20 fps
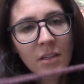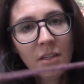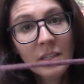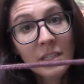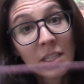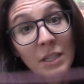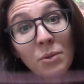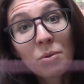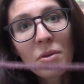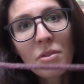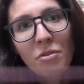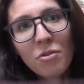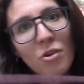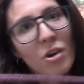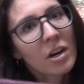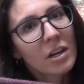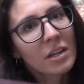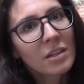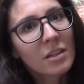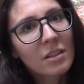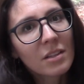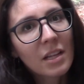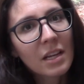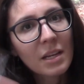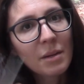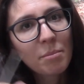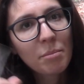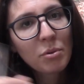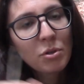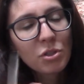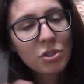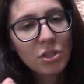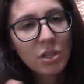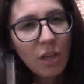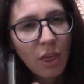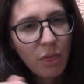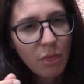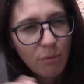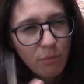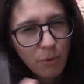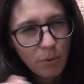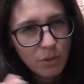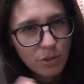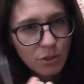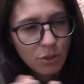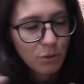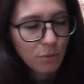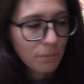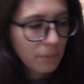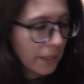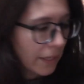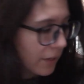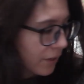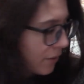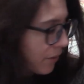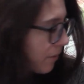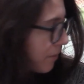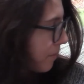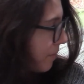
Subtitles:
deal with trying to like push it through a tube later.